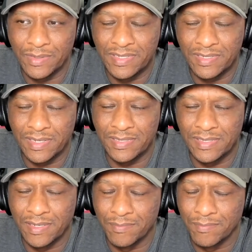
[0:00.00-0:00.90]
it's
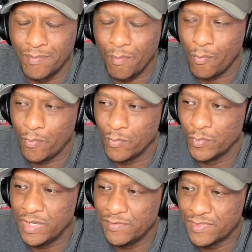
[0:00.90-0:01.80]

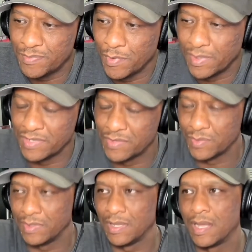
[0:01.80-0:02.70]
we've spoken to a
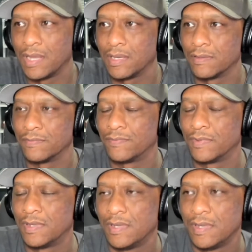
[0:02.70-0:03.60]
lot of
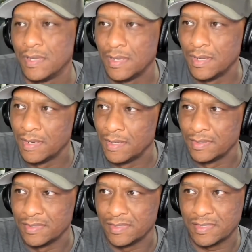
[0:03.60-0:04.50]

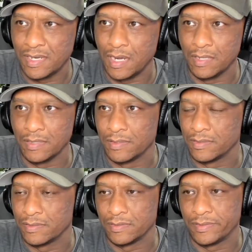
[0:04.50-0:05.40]

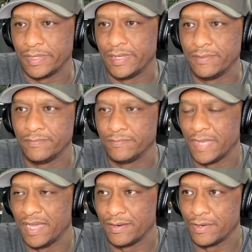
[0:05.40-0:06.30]
scholars,
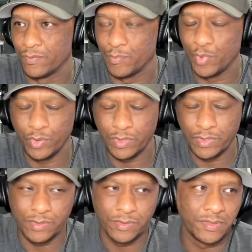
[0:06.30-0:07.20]

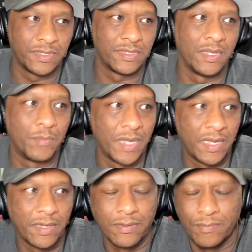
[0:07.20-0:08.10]
reporters
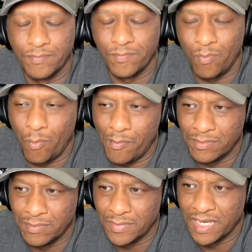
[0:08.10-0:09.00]
about
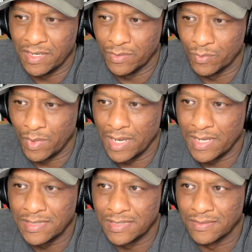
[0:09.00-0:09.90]
kind of the
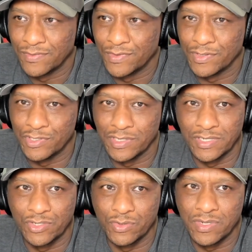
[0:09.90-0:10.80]
rise of Christian
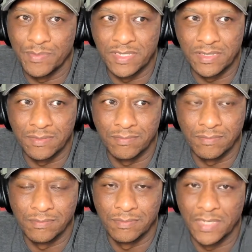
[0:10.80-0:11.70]

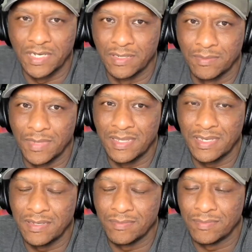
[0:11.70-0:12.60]
extremism. I
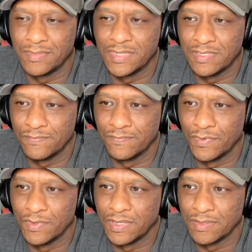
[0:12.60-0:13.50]
think
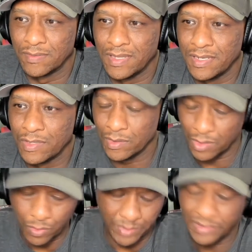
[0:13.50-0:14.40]
I think
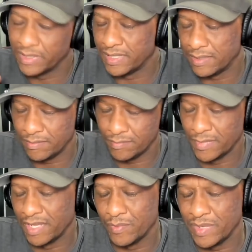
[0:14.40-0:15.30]
colloquially,
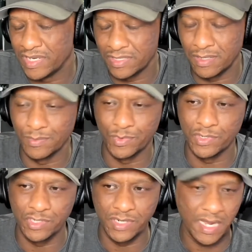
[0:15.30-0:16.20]
like we just call them
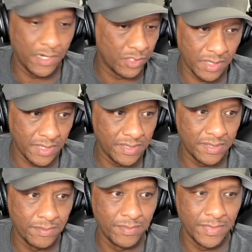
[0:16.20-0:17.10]
Christian
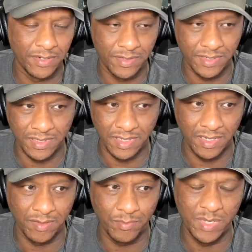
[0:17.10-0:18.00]
nationalists. They're just
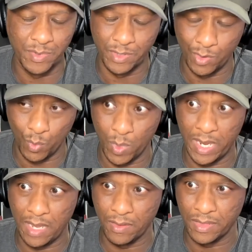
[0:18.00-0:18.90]
like people that are
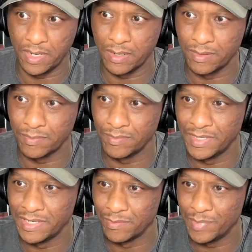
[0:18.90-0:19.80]
way out there,
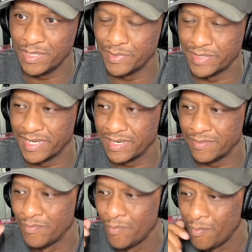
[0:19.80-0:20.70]
people that,
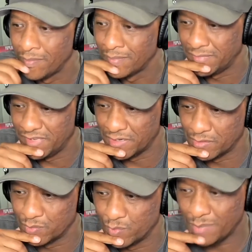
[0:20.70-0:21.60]

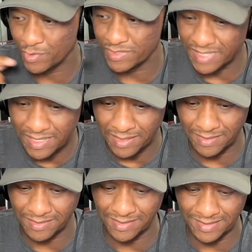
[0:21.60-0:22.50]
represent
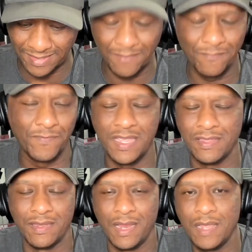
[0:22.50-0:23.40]
the same
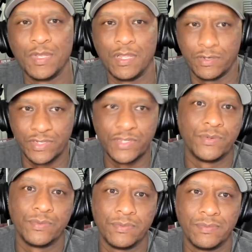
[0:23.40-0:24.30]
faith that I belong
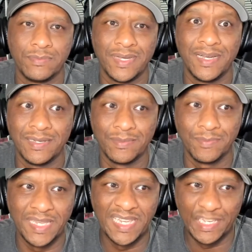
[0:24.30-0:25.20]
to.
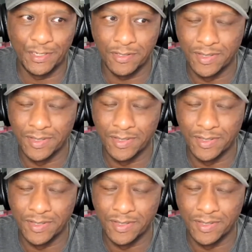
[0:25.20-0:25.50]
And